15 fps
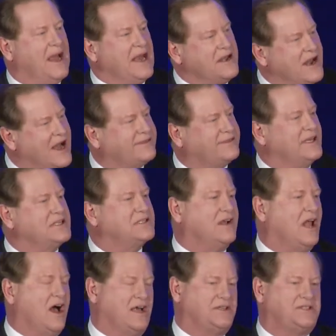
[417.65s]
and nothing's
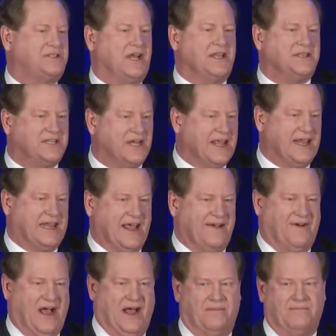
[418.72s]
lost until you give
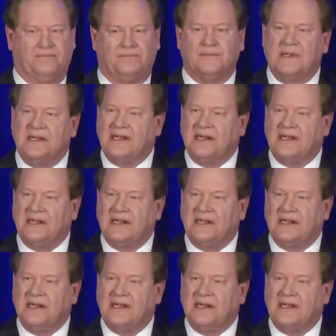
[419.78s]
up.